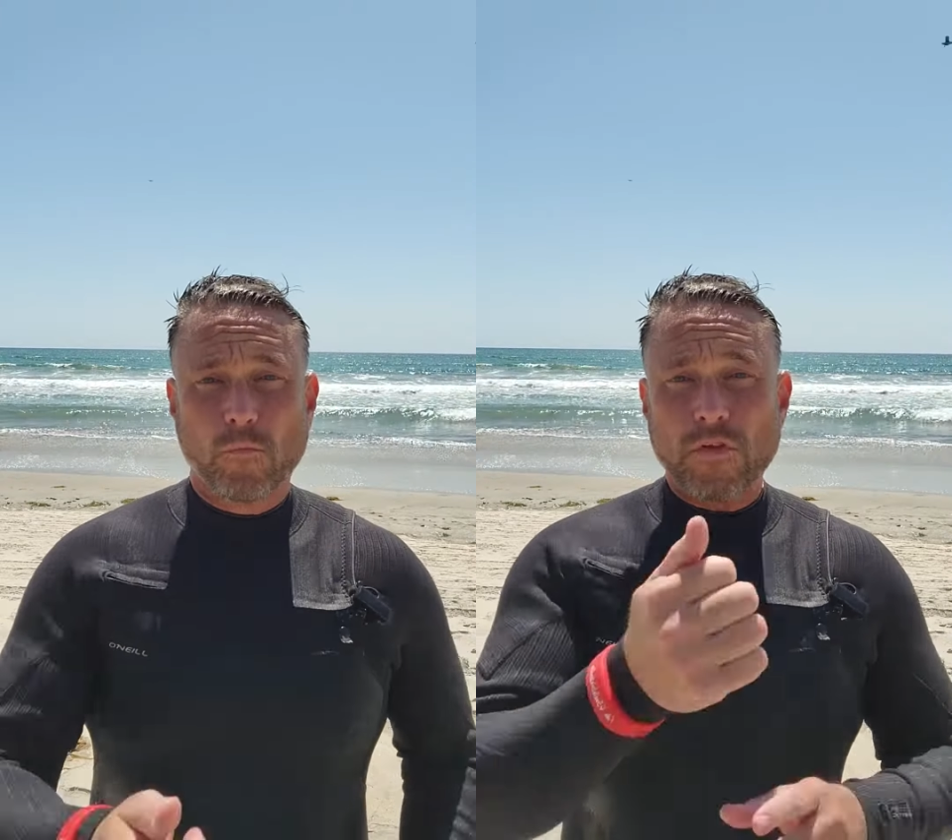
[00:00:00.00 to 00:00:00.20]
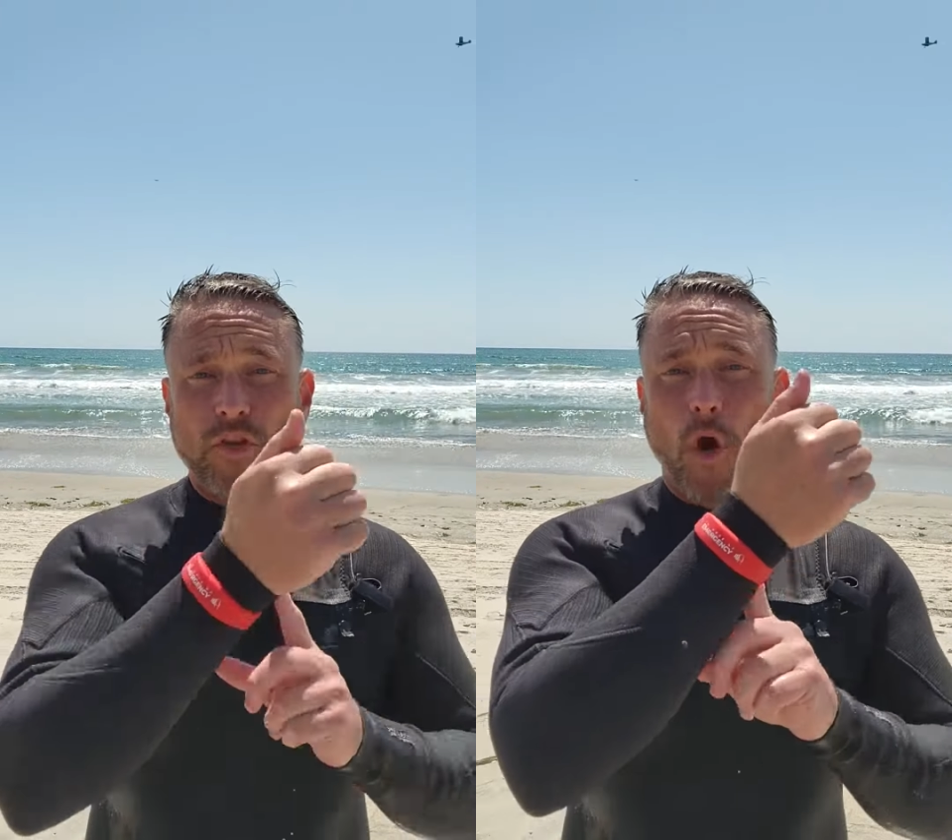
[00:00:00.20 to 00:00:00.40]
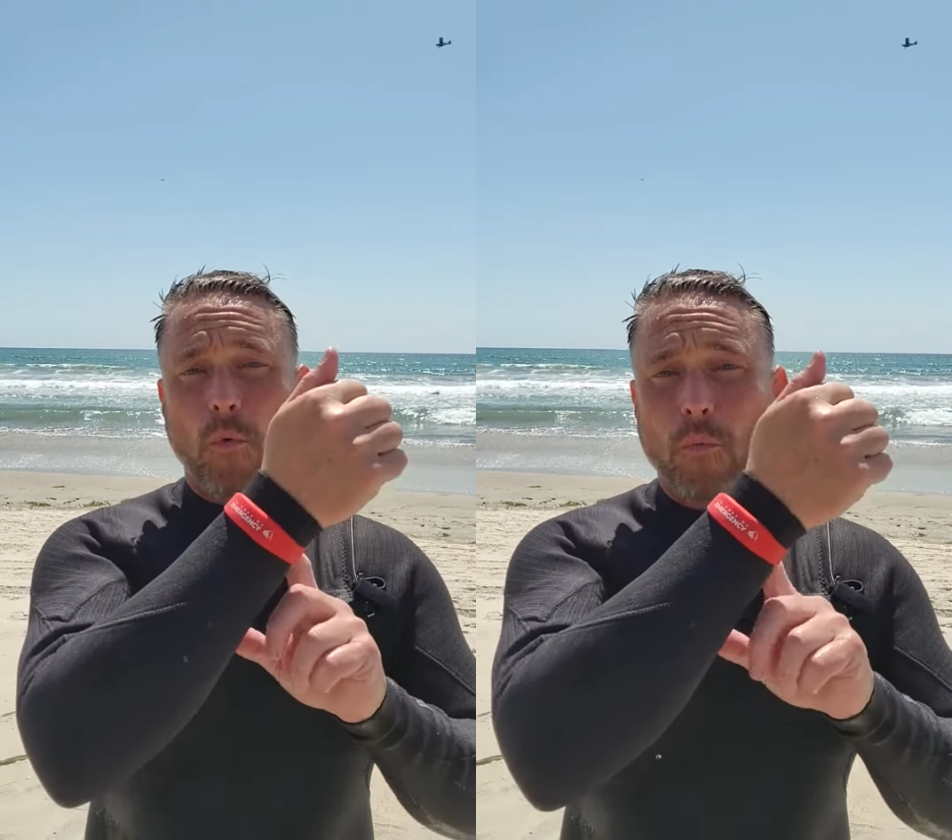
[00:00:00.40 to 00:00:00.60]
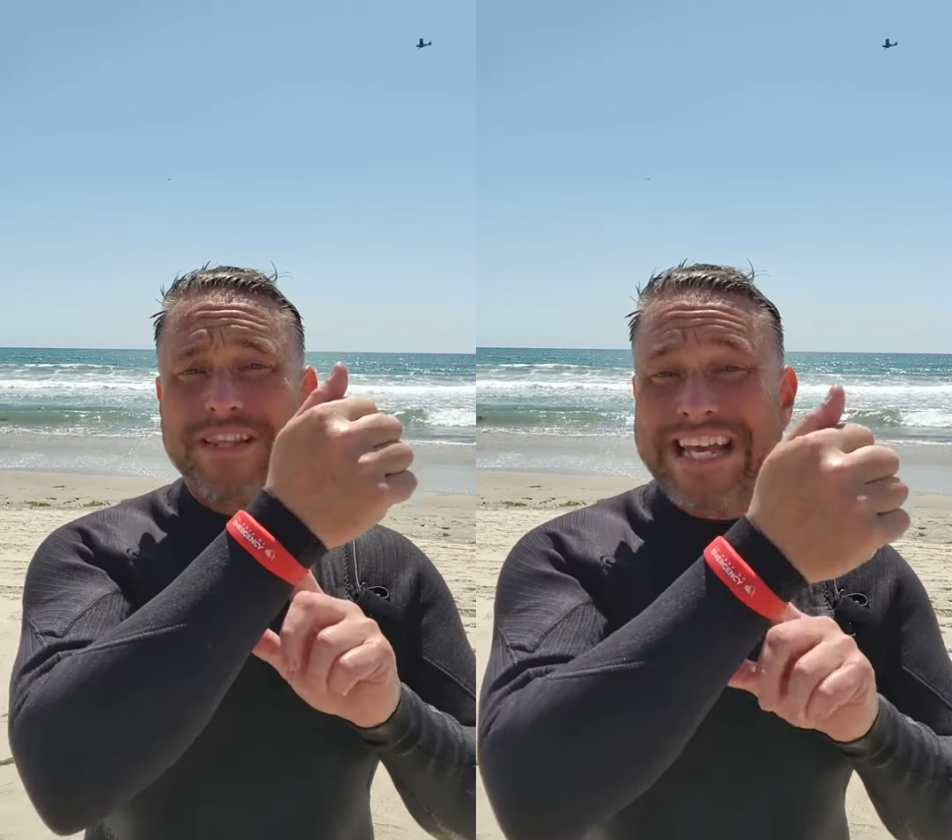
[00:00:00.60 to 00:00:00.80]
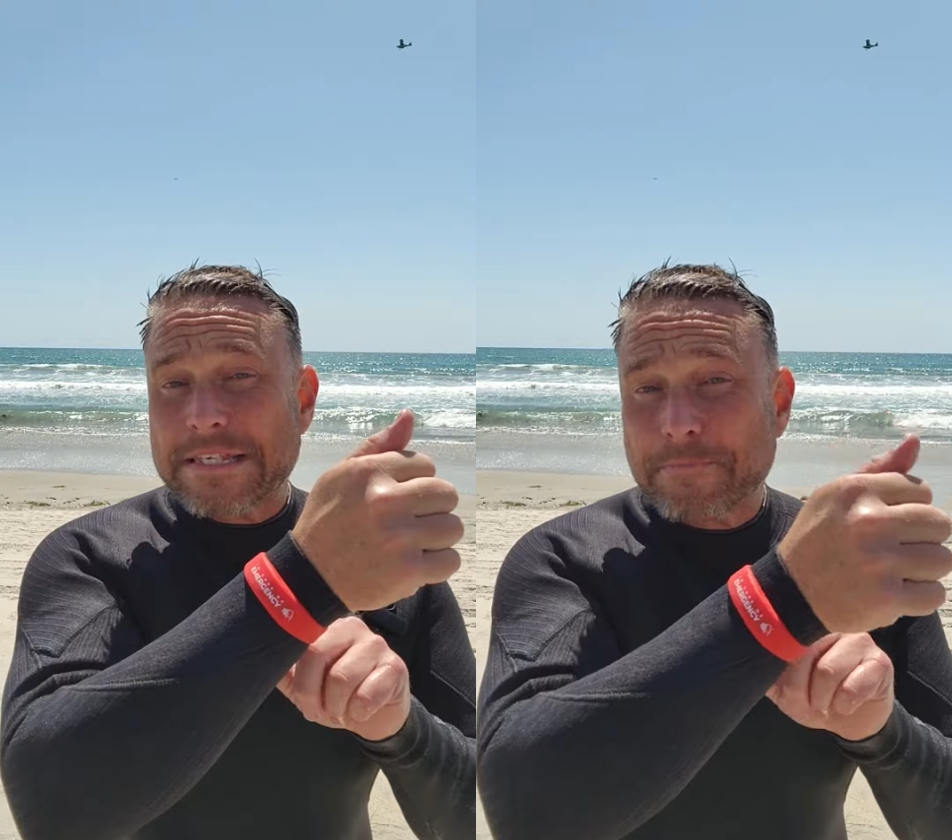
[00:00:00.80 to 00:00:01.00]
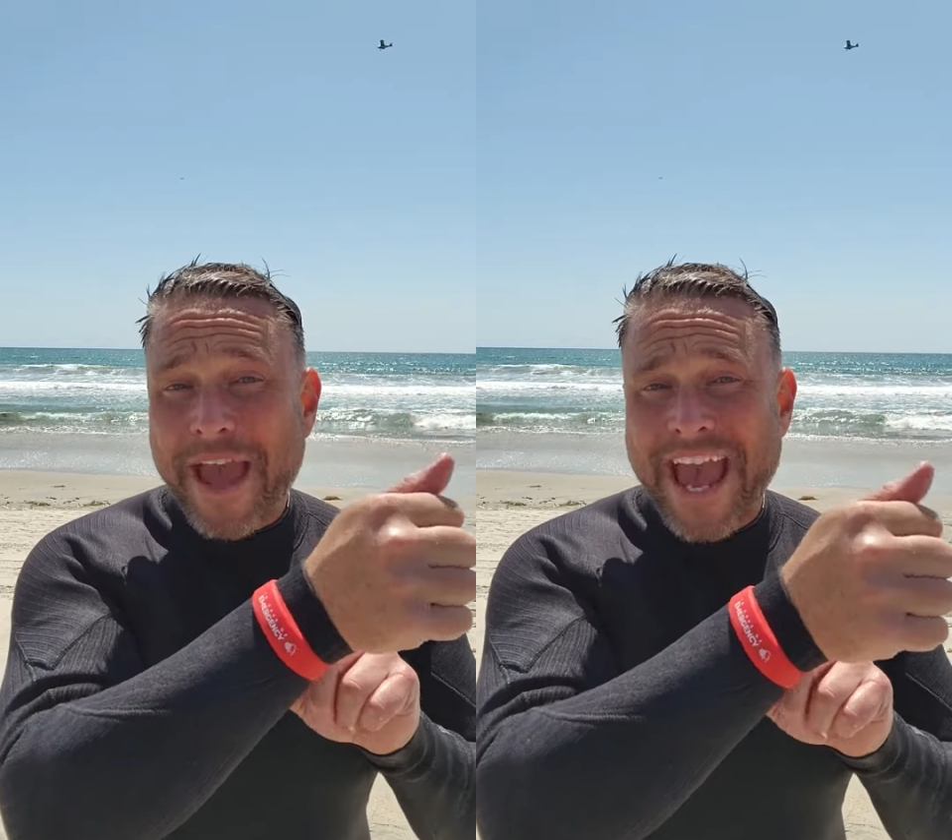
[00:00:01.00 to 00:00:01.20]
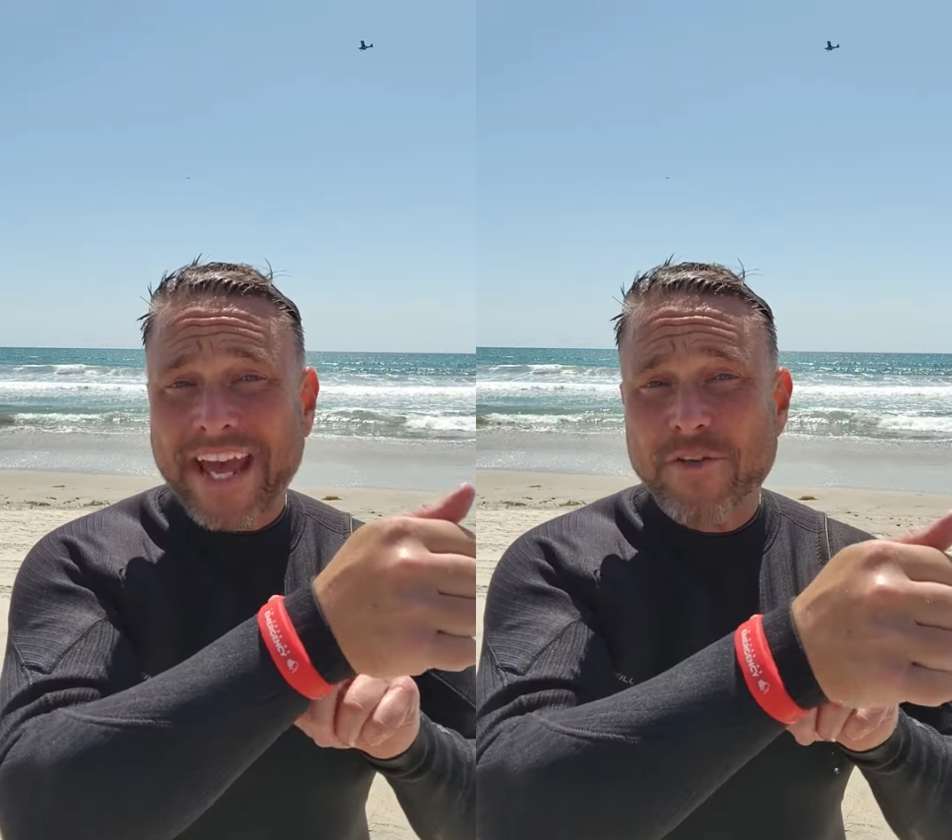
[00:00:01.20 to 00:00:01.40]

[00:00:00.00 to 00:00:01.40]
So with this band,